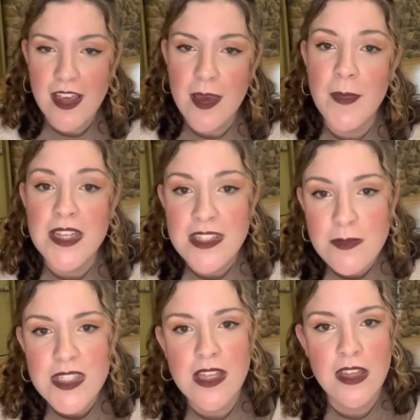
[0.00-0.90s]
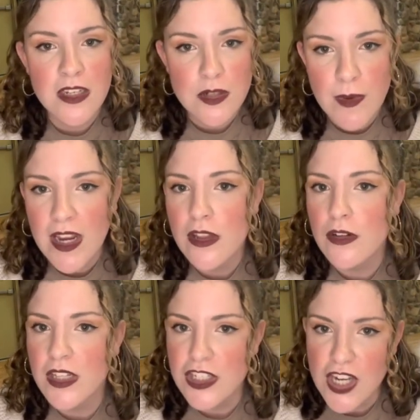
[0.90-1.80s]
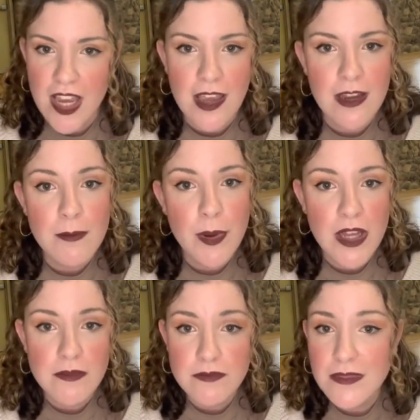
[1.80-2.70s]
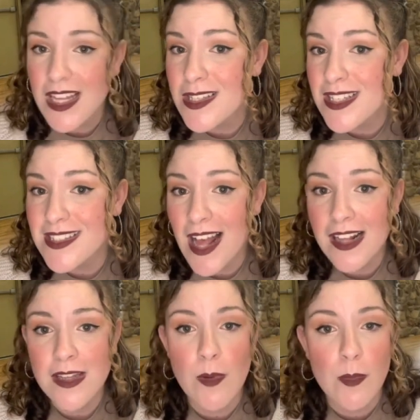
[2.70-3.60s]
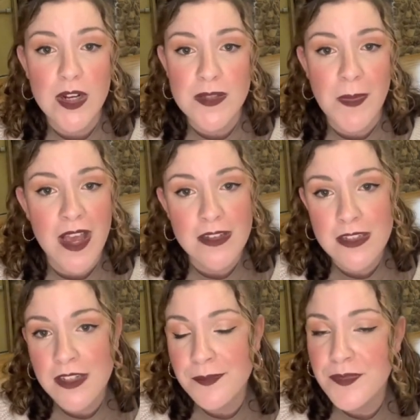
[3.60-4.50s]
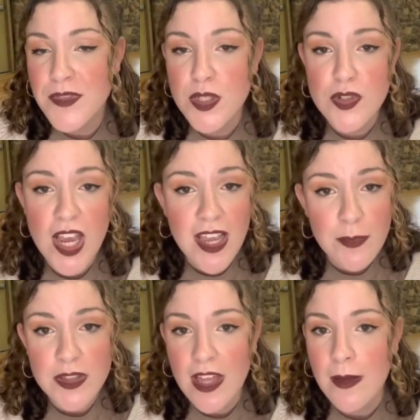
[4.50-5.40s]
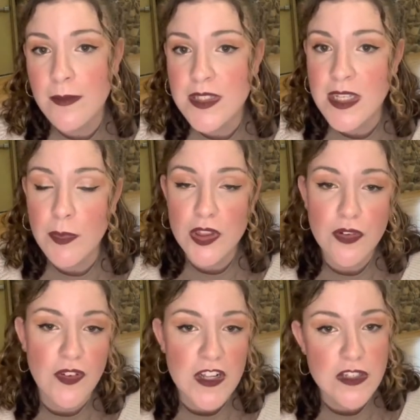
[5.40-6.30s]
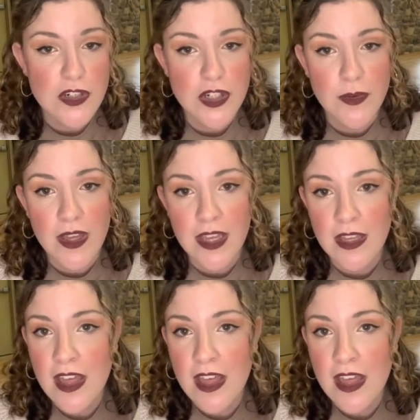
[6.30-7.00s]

It might seem silly to regularly check in, but that's exactly what works best. So check in with them, see what their friends are doing,